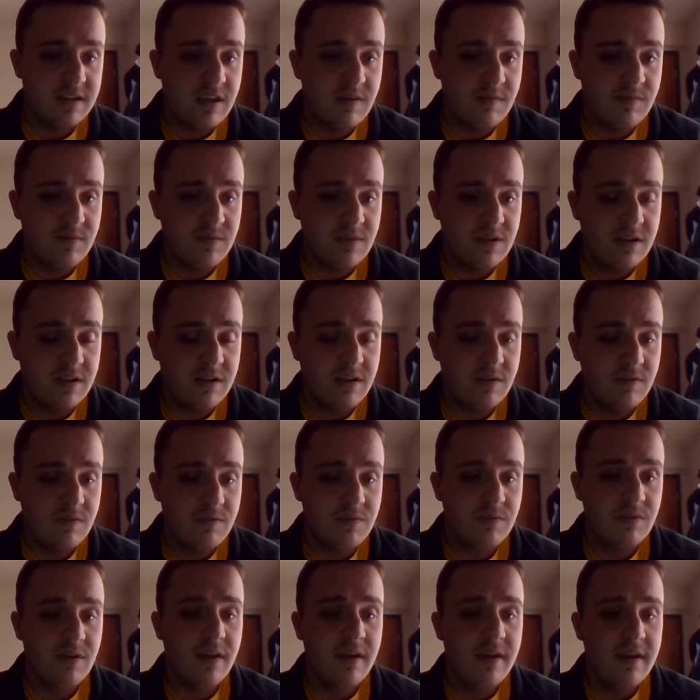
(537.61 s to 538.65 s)
They could have
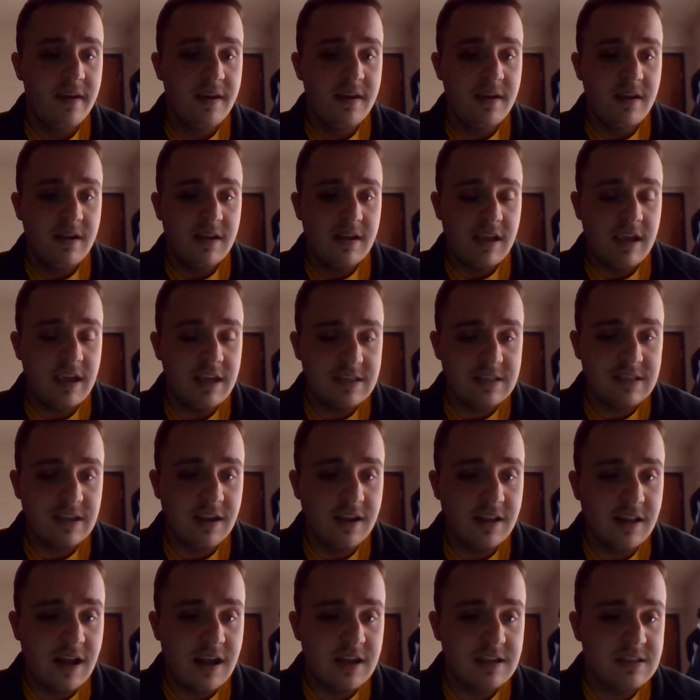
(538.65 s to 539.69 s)

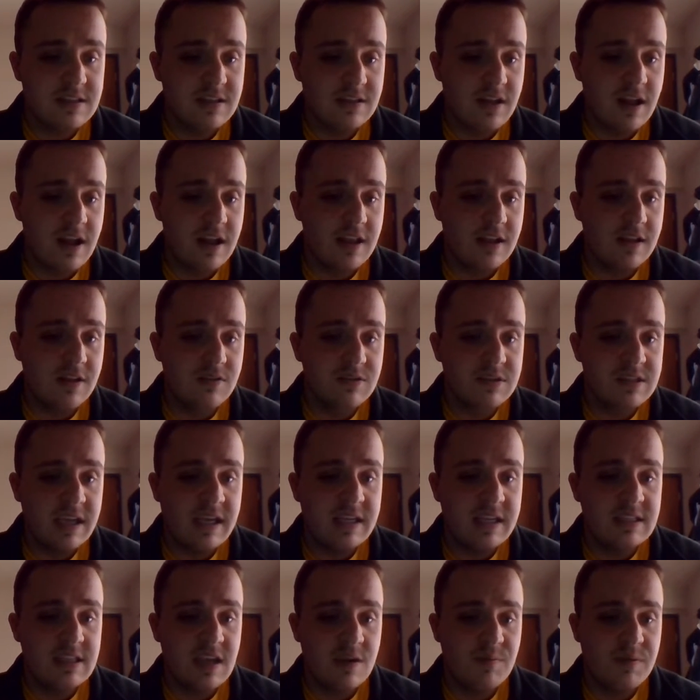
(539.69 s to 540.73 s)
easily lost a lot of close
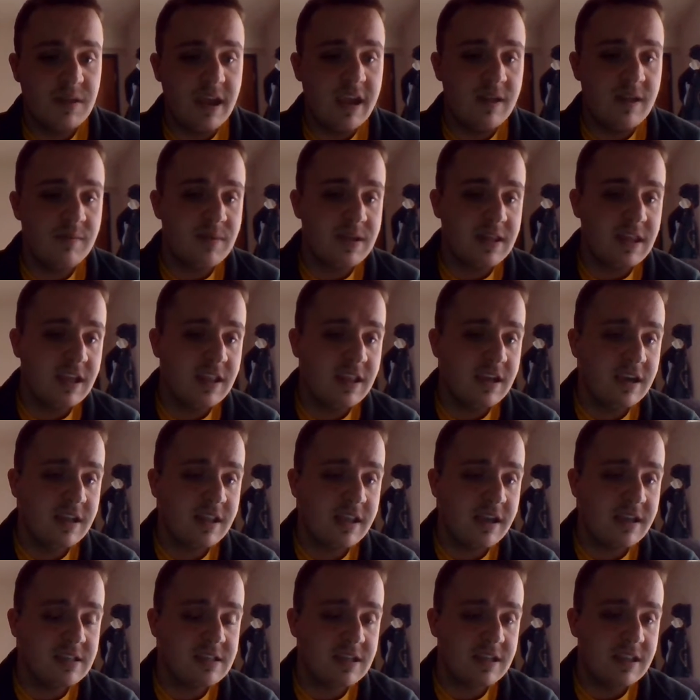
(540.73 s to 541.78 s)
games they played, but they
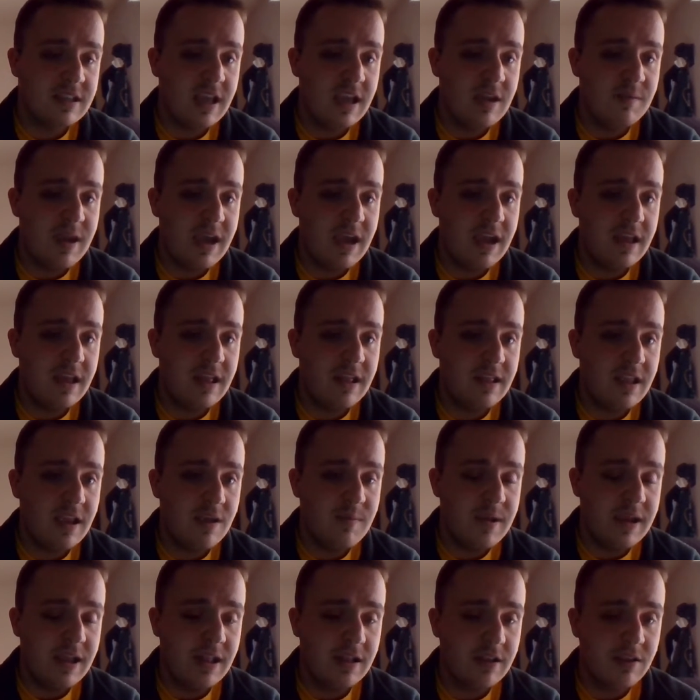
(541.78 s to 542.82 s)
didn't, and they made
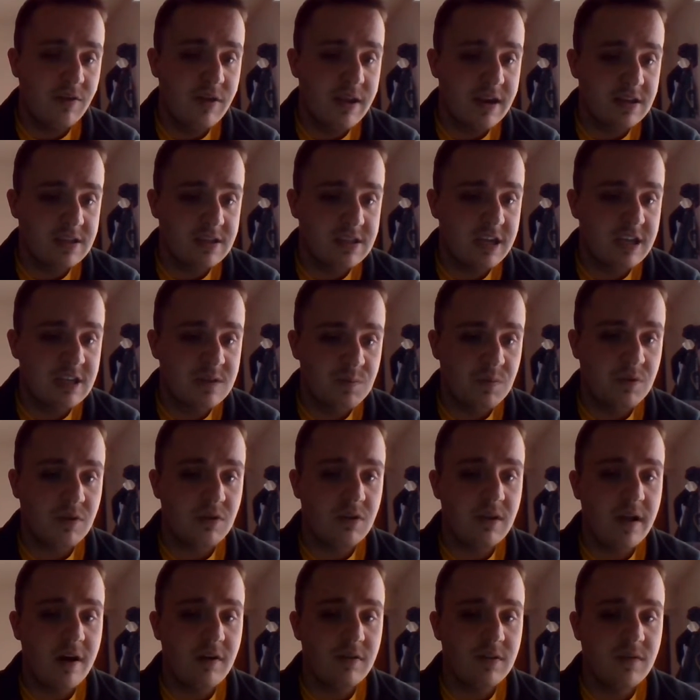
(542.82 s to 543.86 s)
a New Year's Six
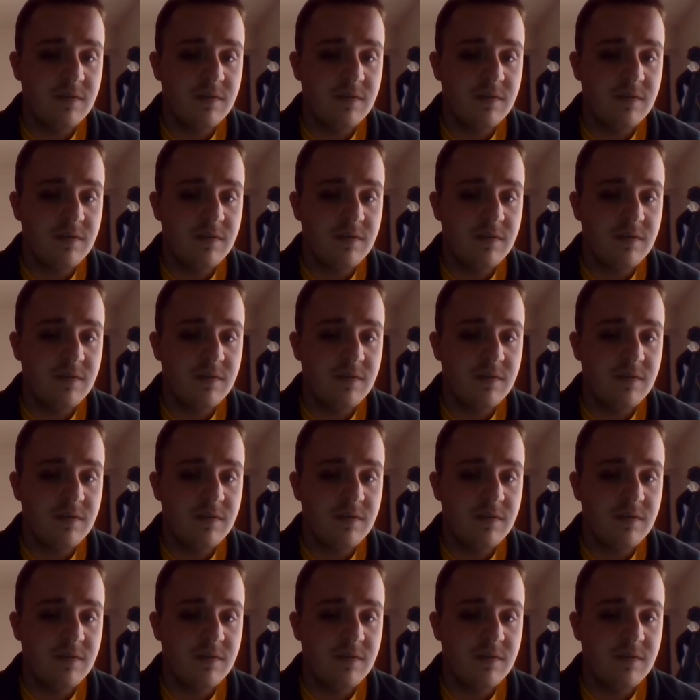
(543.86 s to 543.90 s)
Bowl out